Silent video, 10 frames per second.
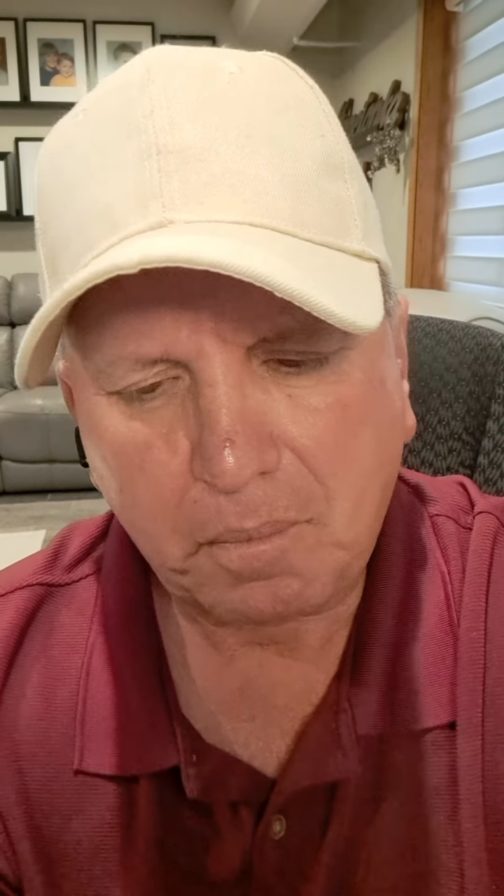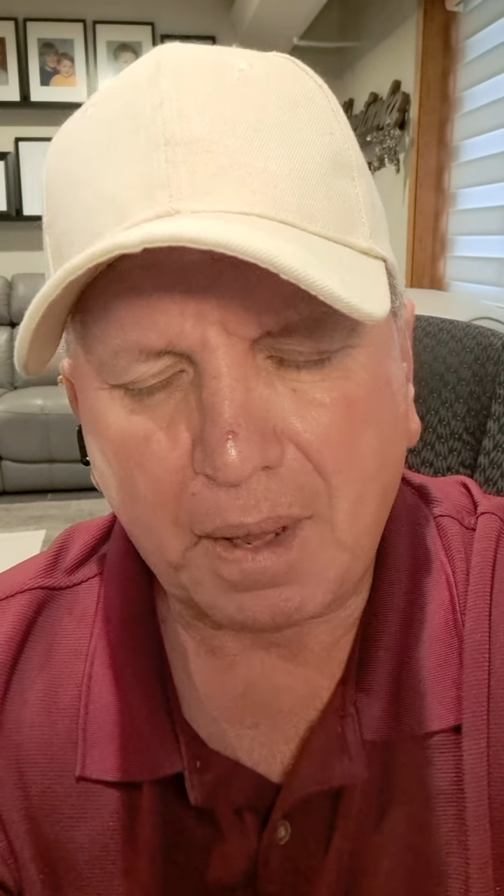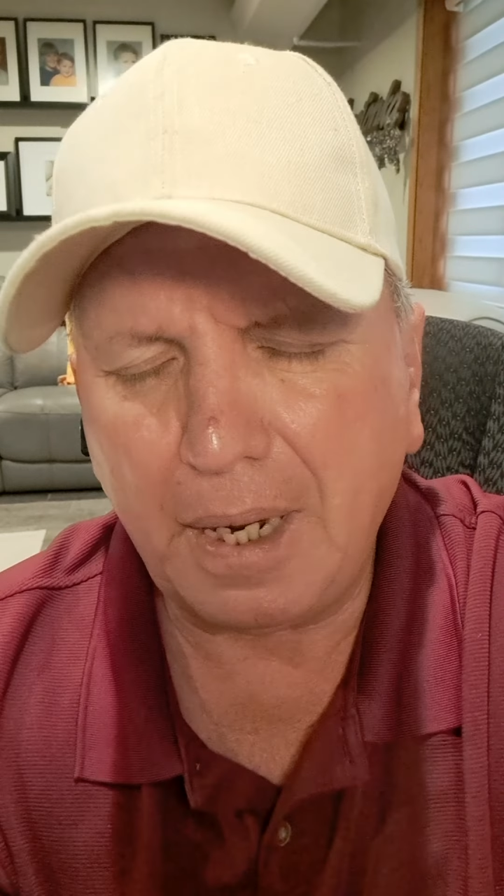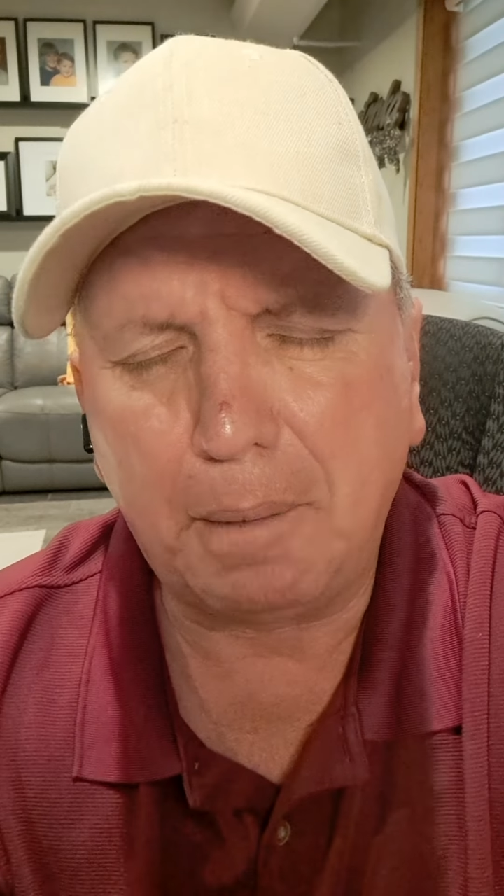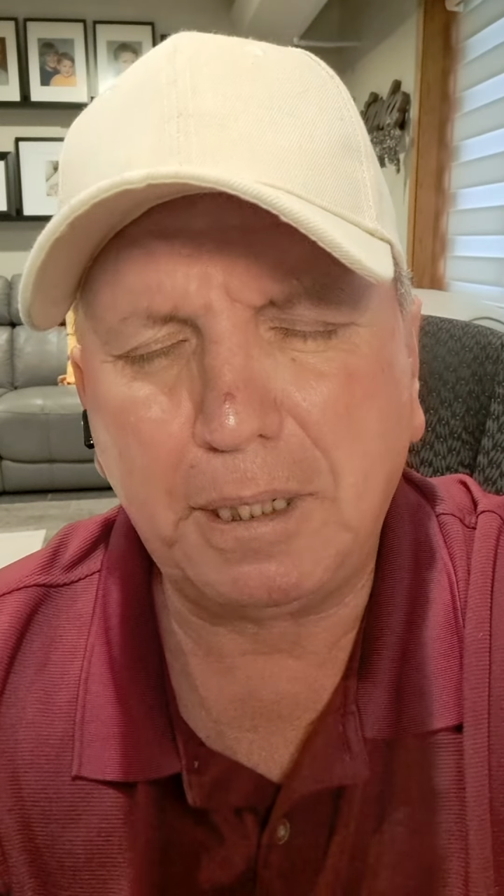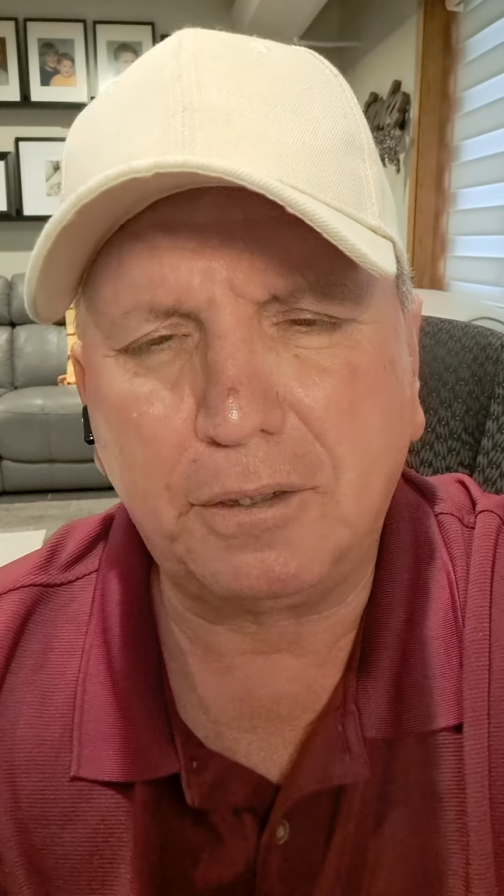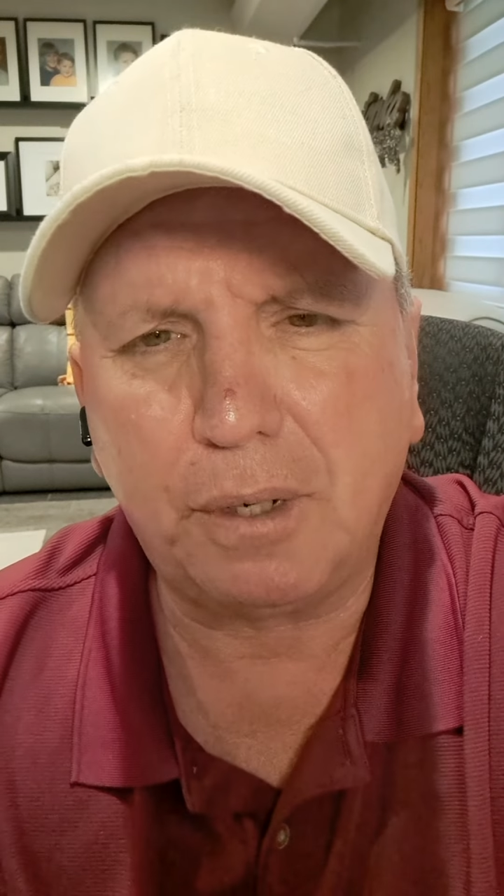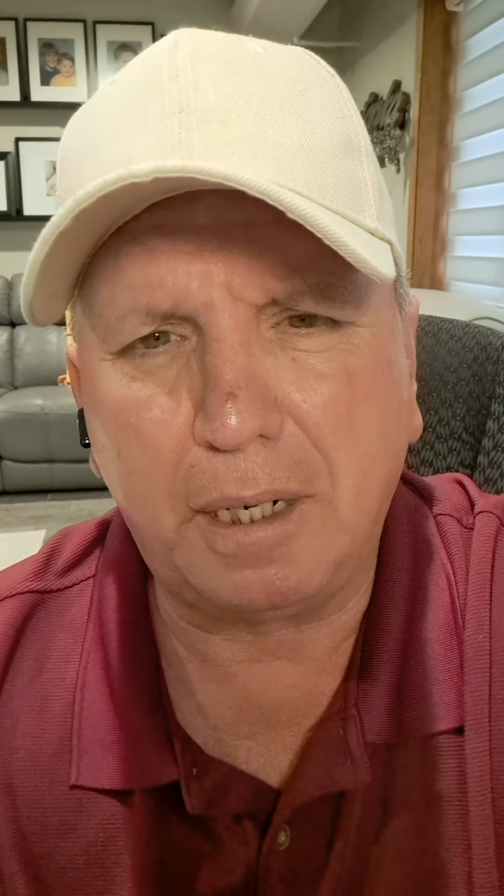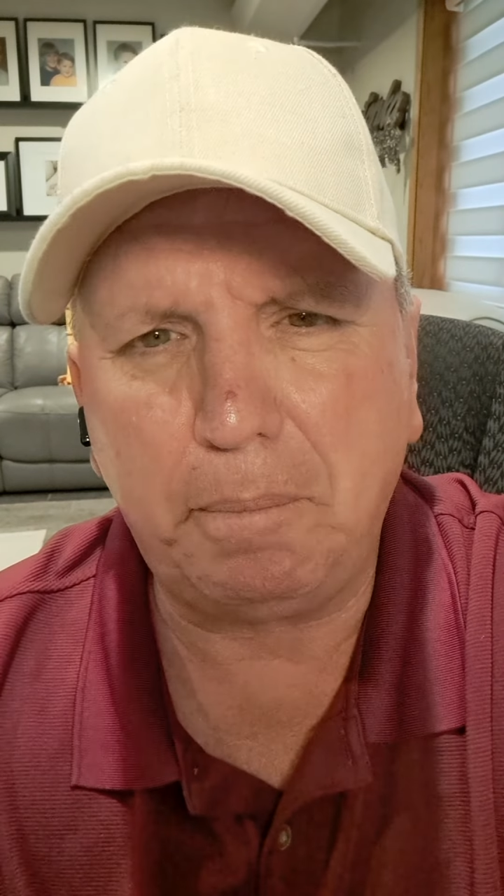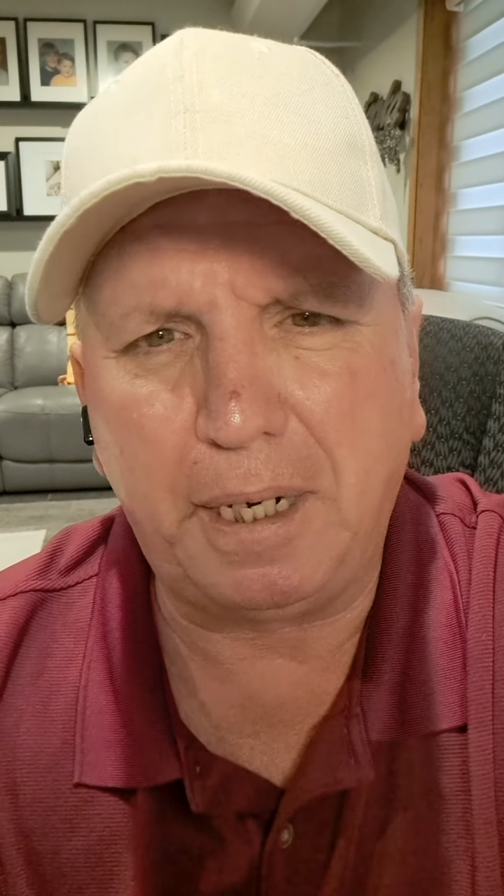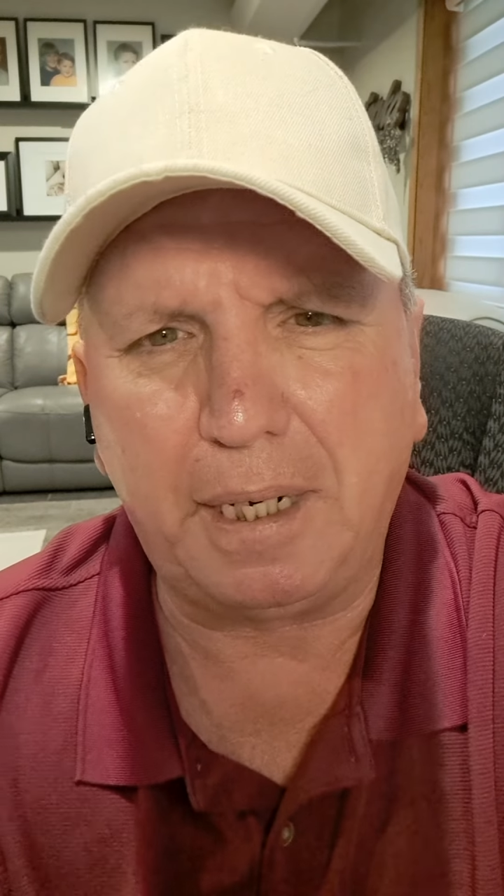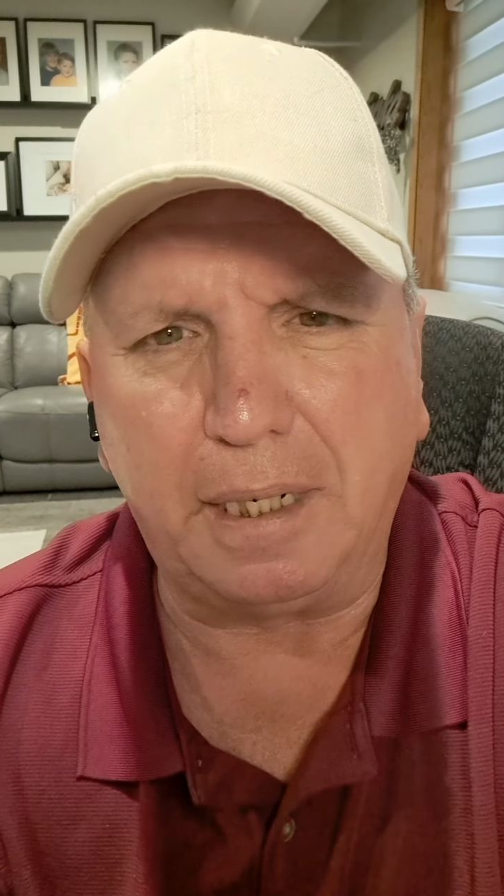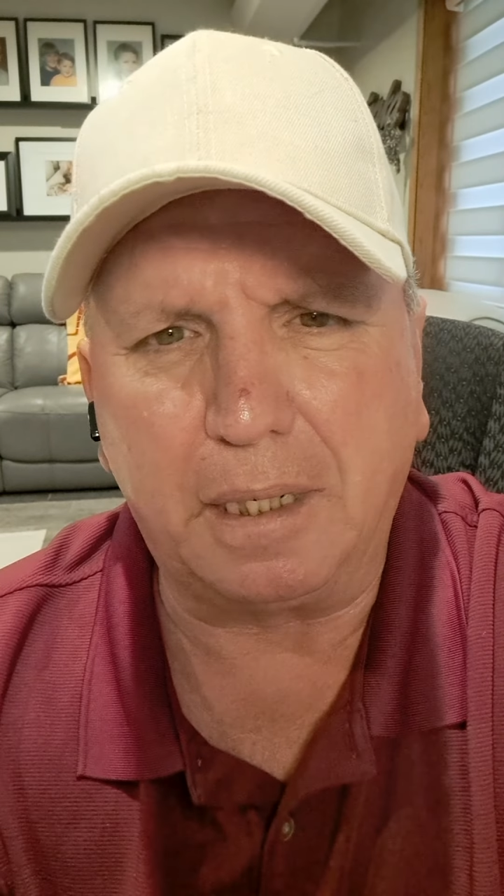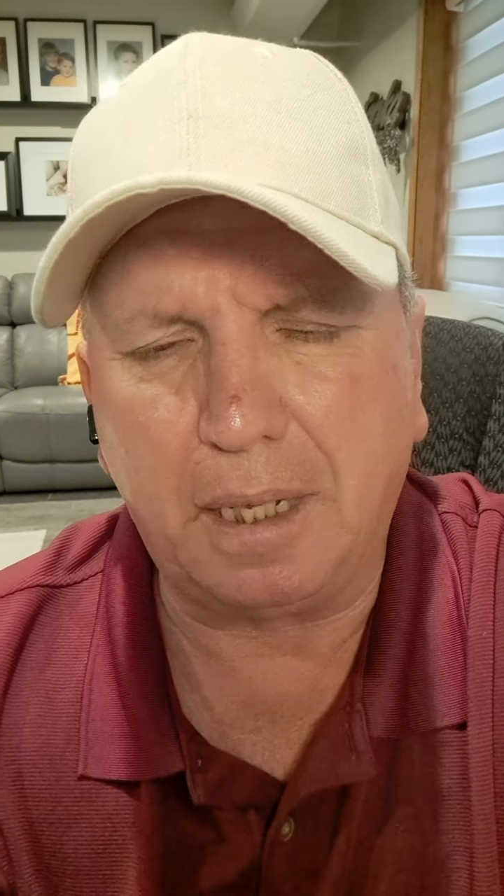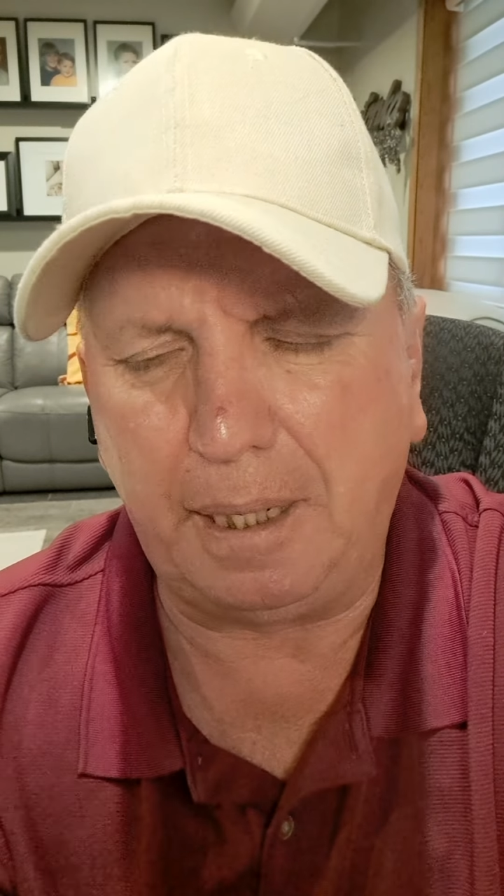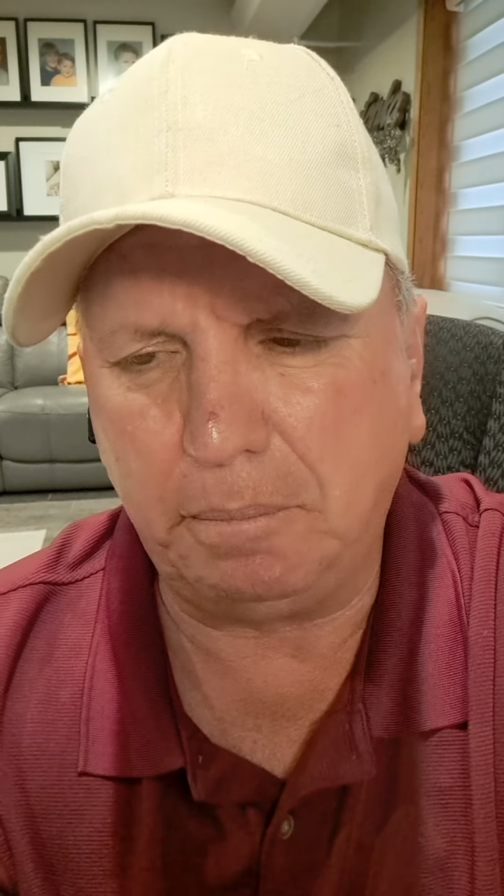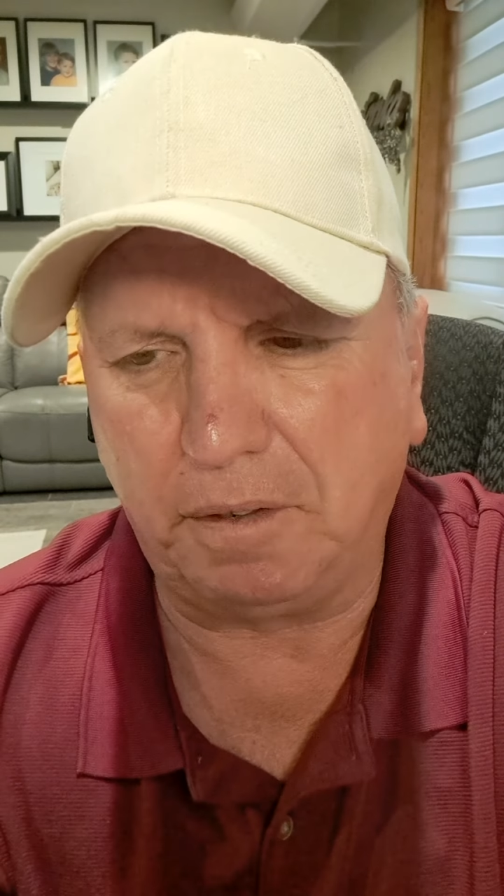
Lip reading: Now, I'm not trying to make any claims